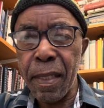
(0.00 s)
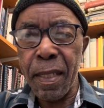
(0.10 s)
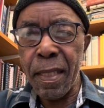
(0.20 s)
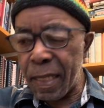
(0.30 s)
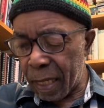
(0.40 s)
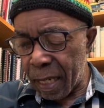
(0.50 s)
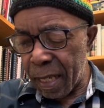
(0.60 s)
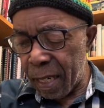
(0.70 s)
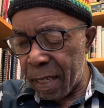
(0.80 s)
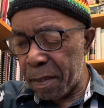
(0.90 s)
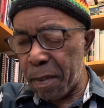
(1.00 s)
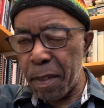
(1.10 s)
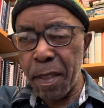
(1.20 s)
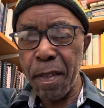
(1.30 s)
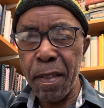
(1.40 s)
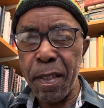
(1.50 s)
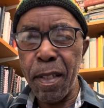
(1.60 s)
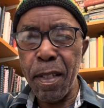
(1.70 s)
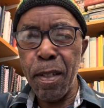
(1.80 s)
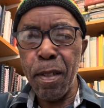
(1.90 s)
this color,
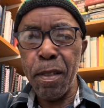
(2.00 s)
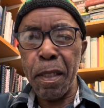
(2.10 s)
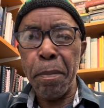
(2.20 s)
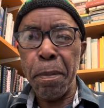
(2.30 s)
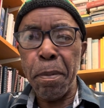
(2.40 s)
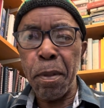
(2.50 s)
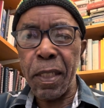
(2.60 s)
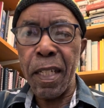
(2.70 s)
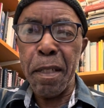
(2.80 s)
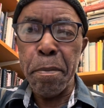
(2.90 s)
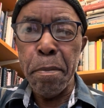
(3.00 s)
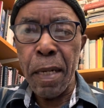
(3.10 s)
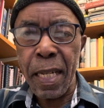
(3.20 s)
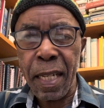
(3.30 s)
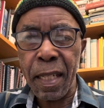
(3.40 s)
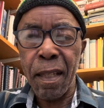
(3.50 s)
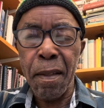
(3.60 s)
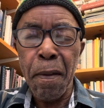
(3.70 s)
you know, some people say black,